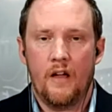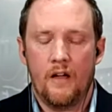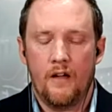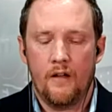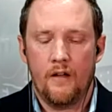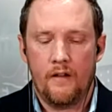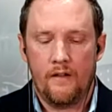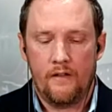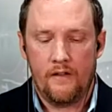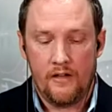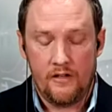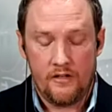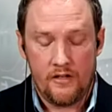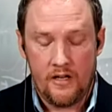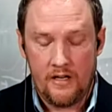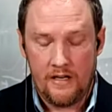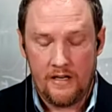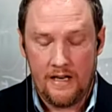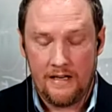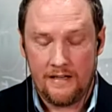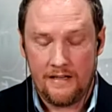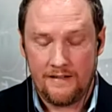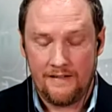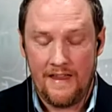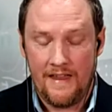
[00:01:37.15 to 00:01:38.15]

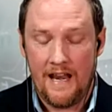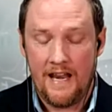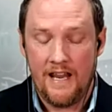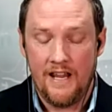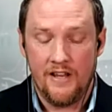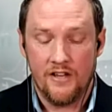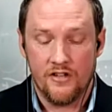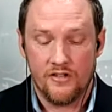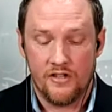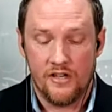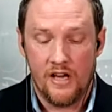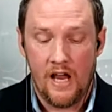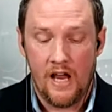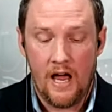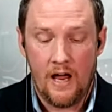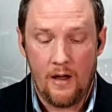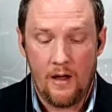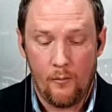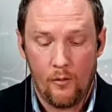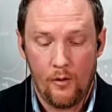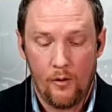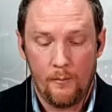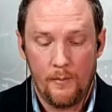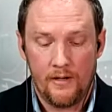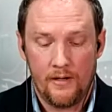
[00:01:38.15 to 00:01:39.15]
That is
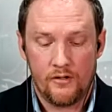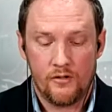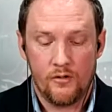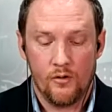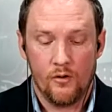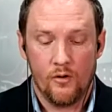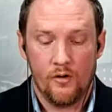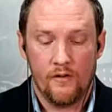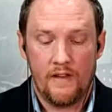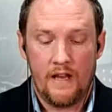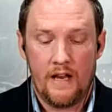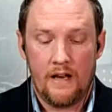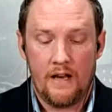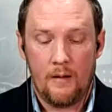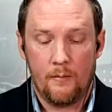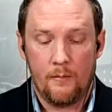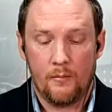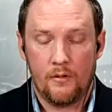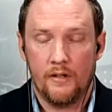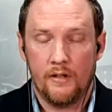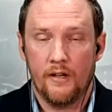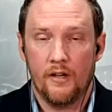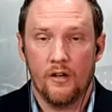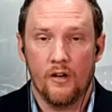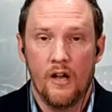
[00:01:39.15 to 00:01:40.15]
not, I want to make sure that
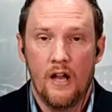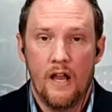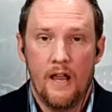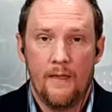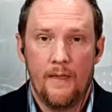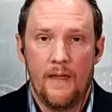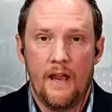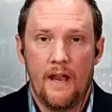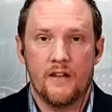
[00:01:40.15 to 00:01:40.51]
I'm clear,